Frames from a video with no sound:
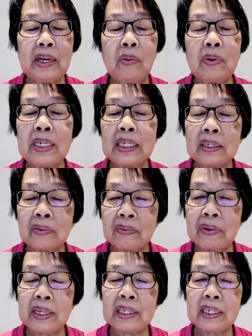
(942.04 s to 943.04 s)
with his
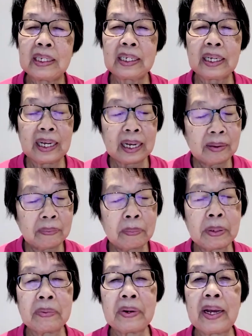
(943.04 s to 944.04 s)
French
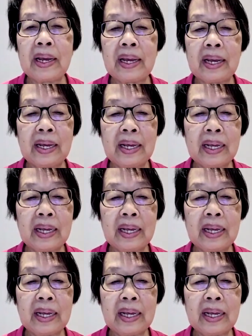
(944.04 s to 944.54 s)
beret,